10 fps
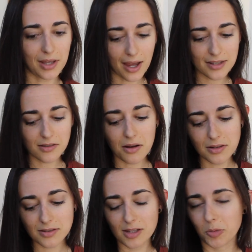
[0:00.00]
guys
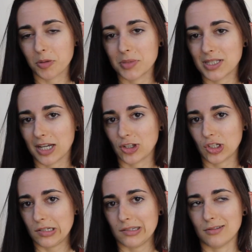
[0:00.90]
on
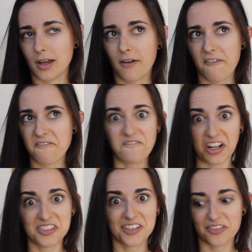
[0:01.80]
supplementation and
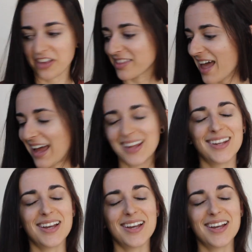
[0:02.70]
fun stuff like that.